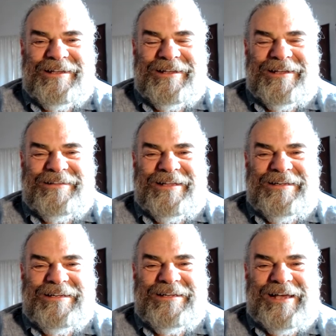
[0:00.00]
And
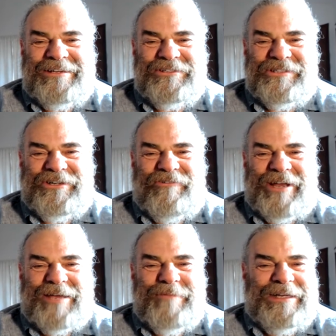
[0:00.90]
then I usually don't
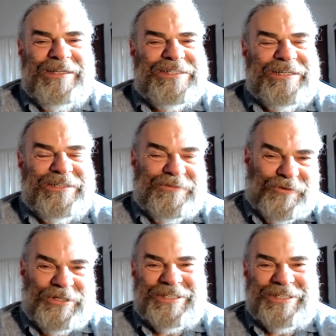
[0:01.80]
recommend listening to
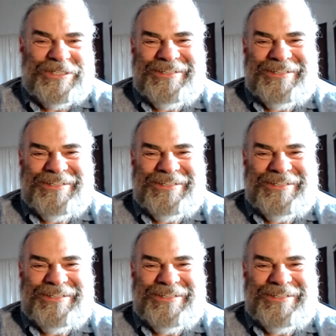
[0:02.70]
voices